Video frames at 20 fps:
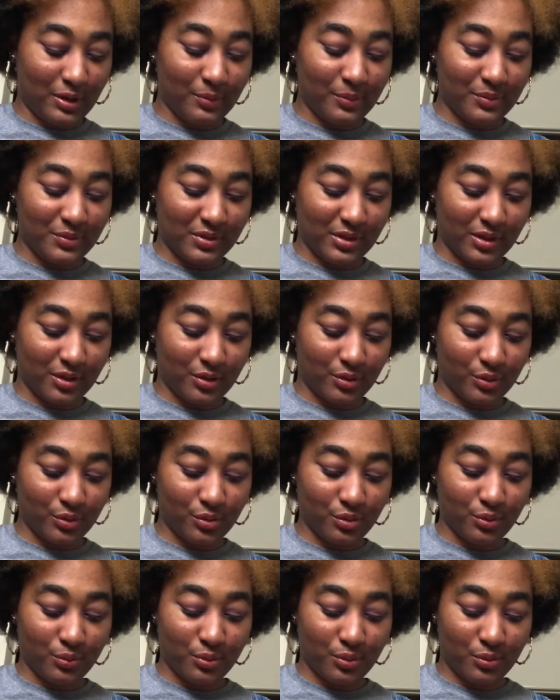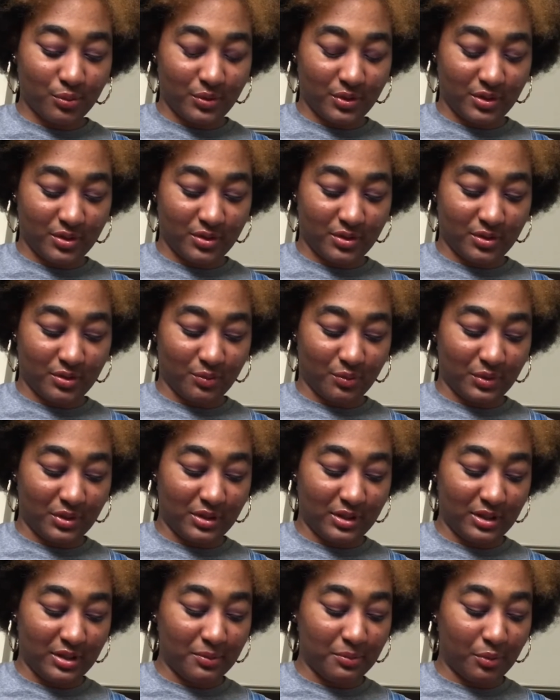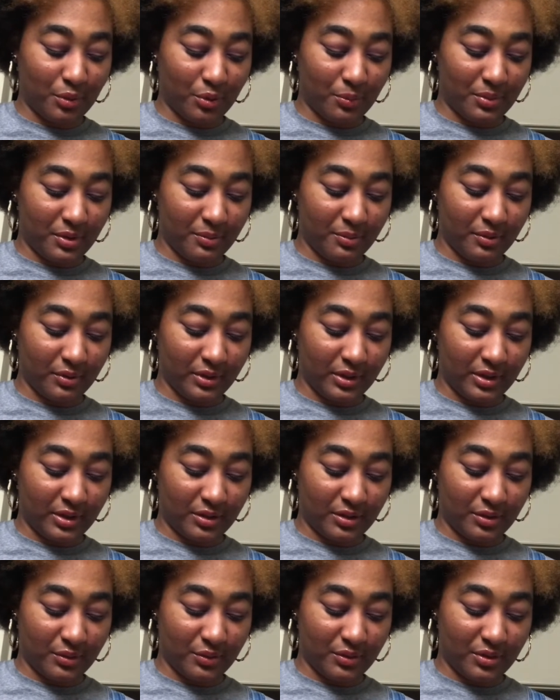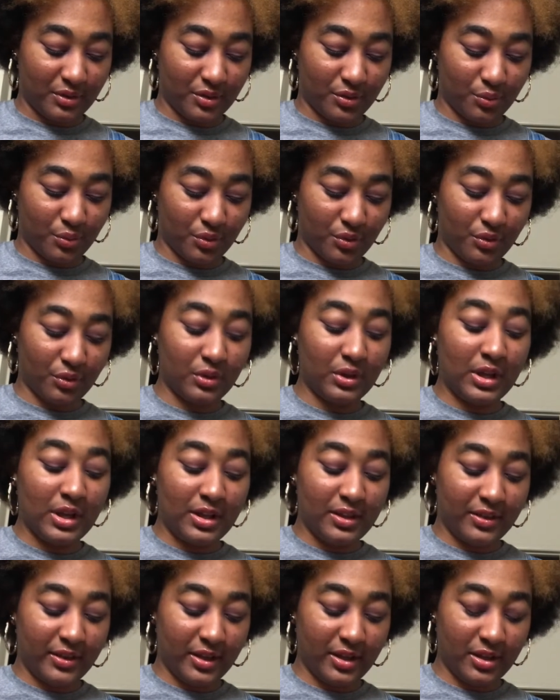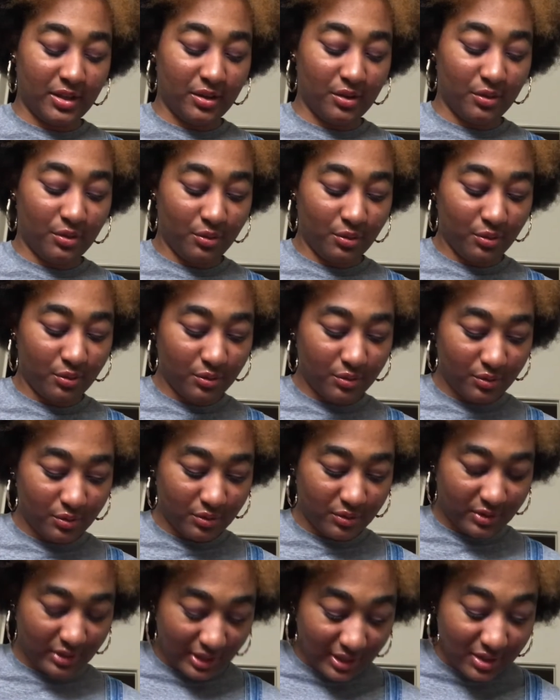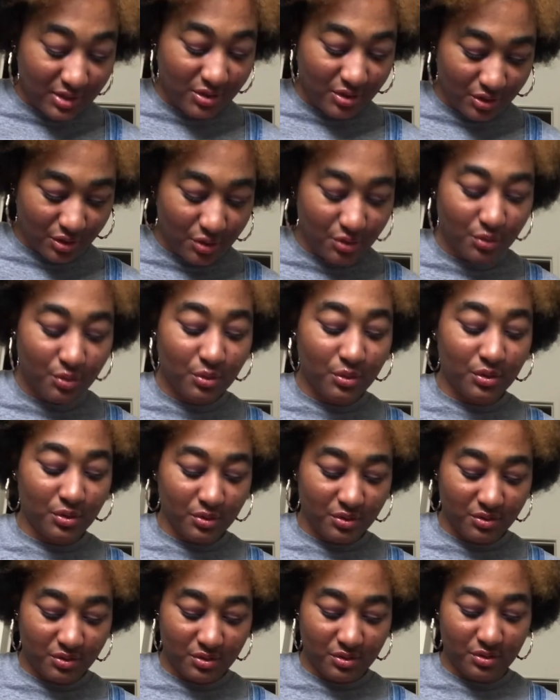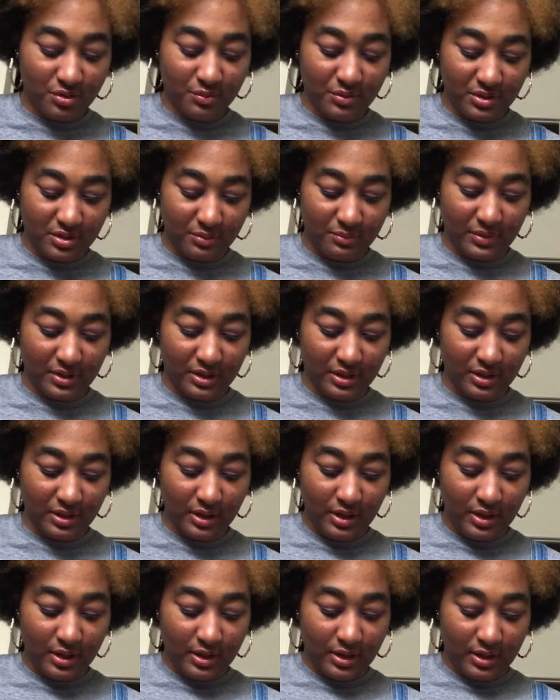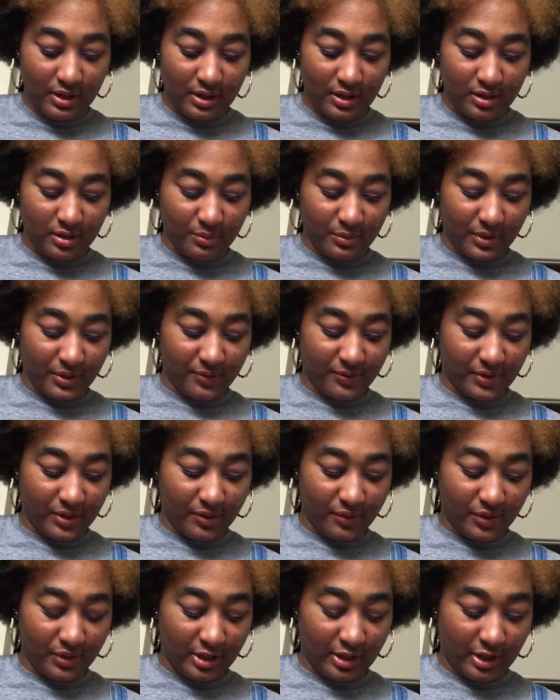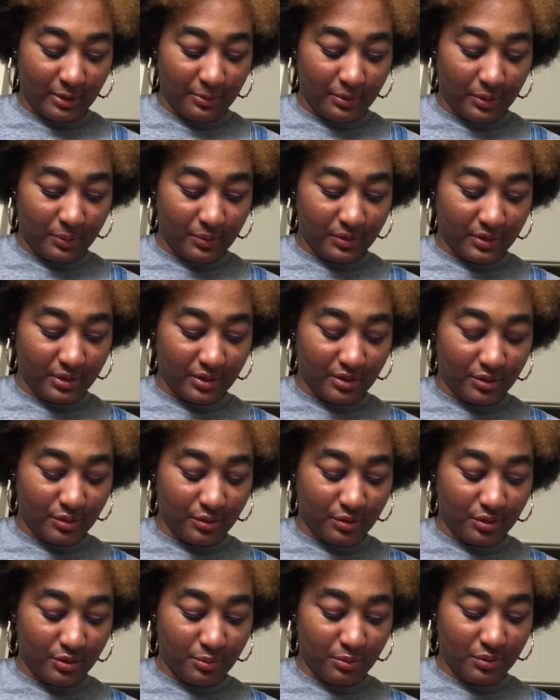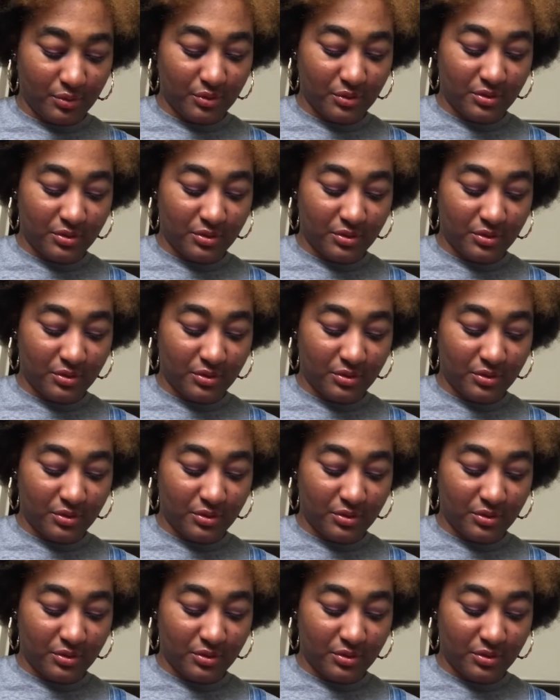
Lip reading: fill in the blank of your imagination. It was a comical rant on Jin and his blonde hair during the Fire era.